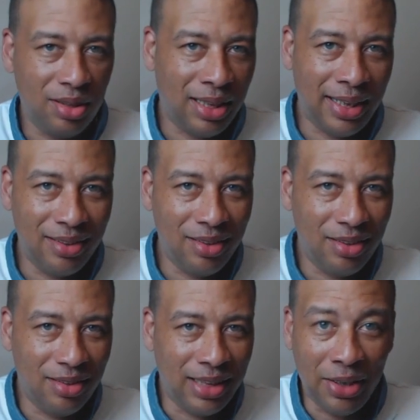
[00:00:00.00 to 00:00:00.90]
Like,
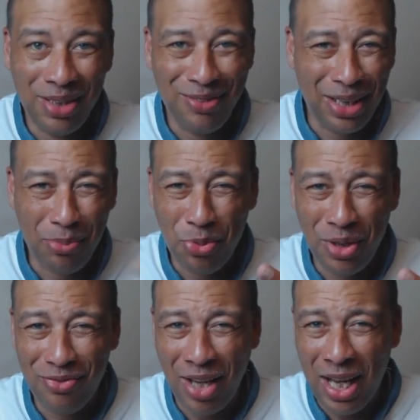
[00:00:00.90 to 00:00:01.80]
they don't have like a
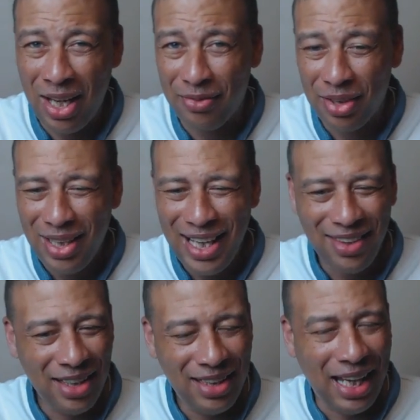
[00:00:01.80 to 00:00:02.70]
0.5. I
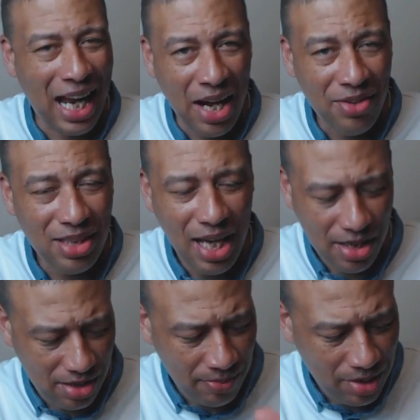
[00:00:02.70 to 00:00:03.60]
think they
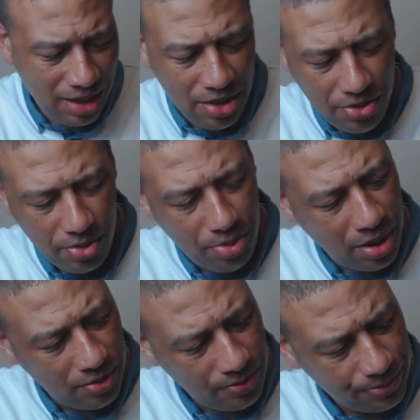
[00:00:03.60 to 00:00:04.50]
advertise something else,
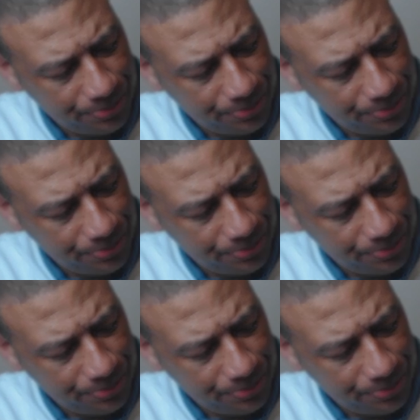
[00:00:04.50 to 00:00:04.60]
but